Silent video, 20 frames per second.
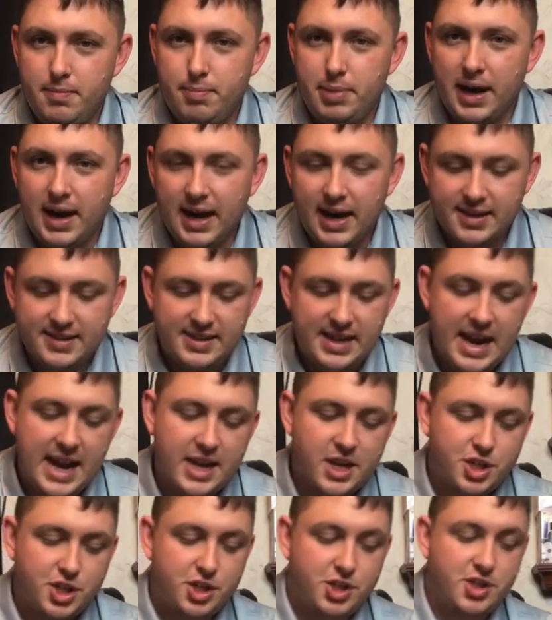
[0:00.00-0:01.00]
past
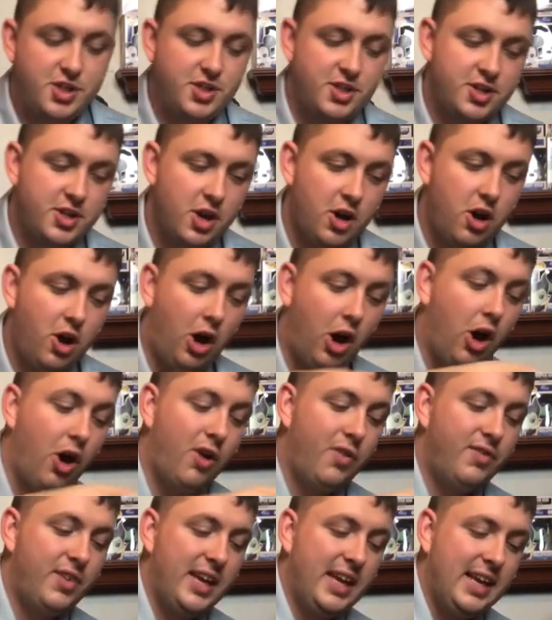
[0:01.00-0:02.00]
actions
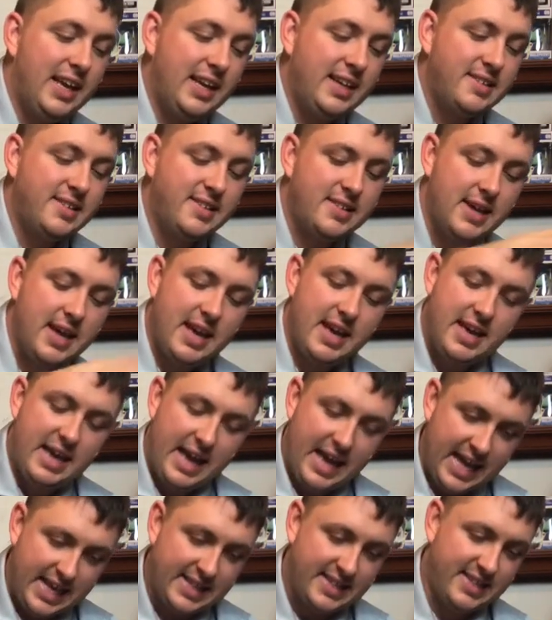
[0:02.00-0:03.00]
of his
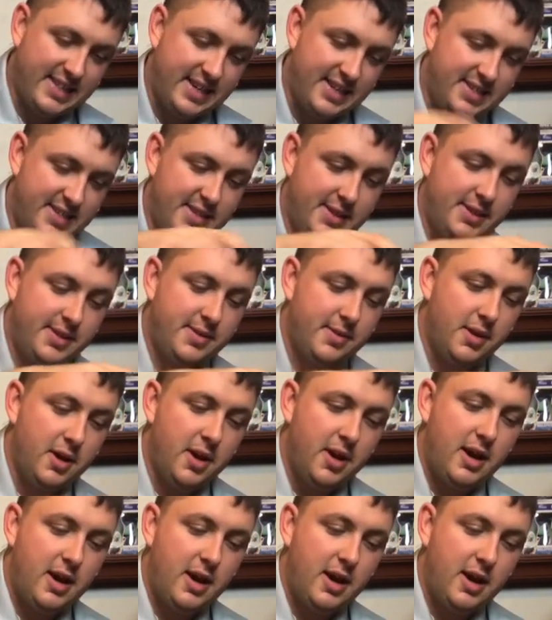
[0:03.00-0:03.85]
ancestors.